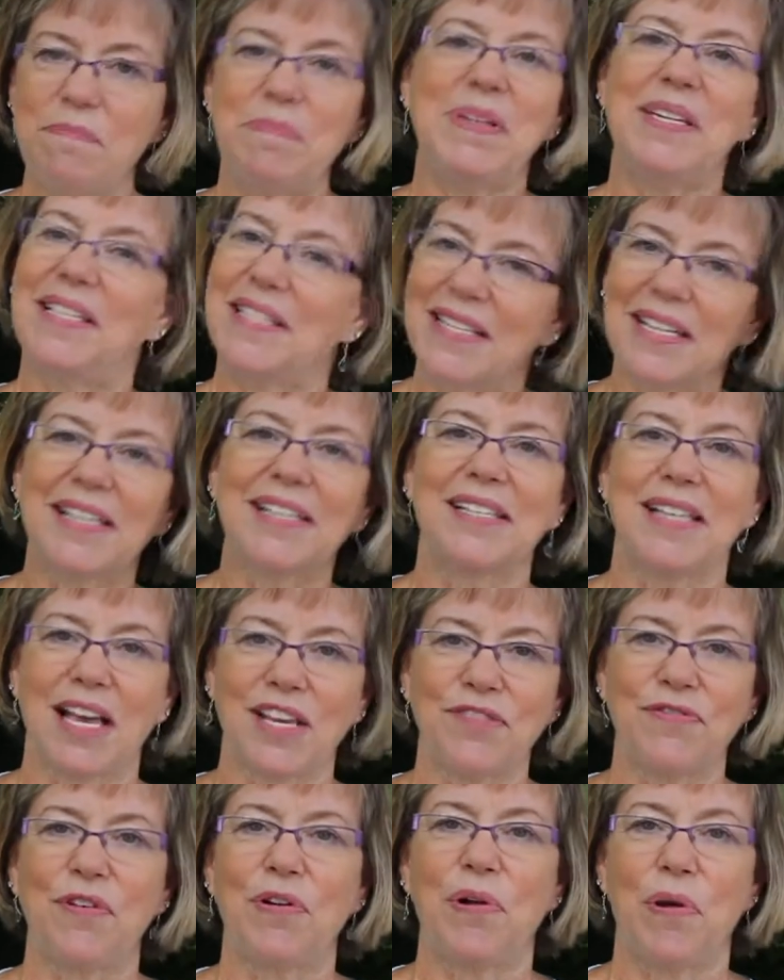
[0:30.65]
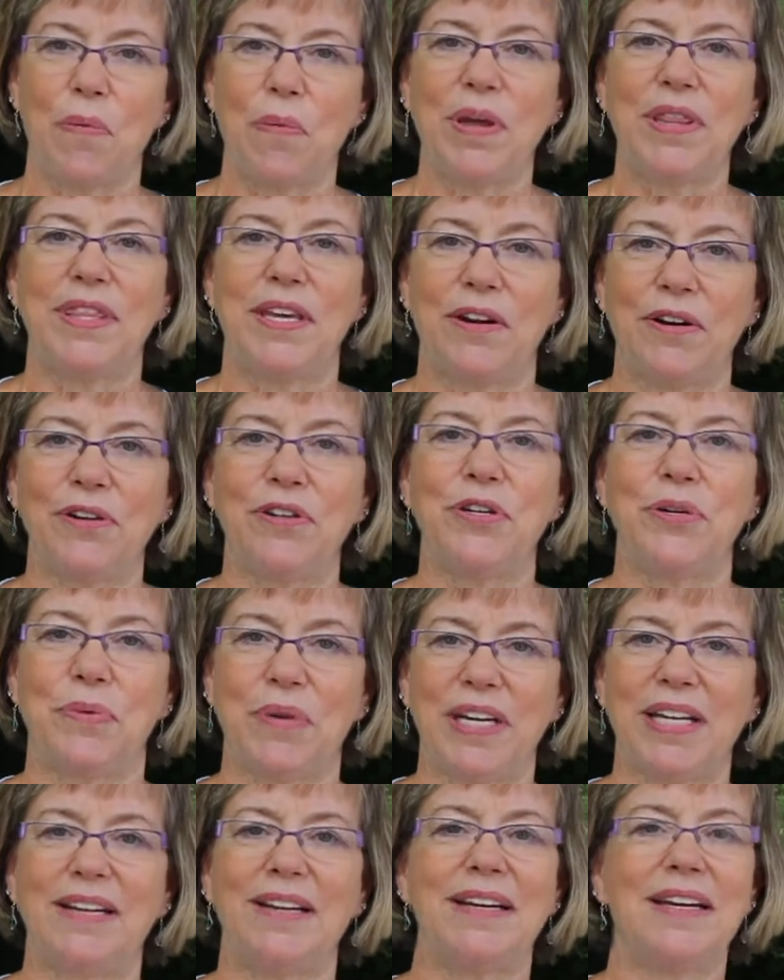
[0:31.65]
be successful at what they're
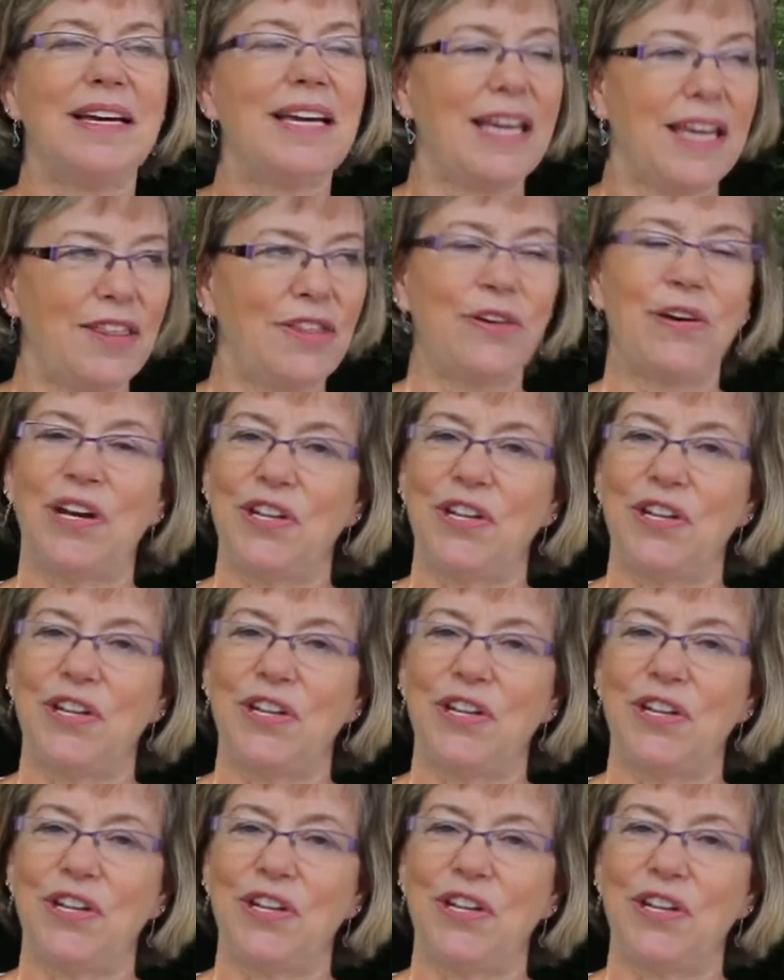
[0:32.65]
doing in their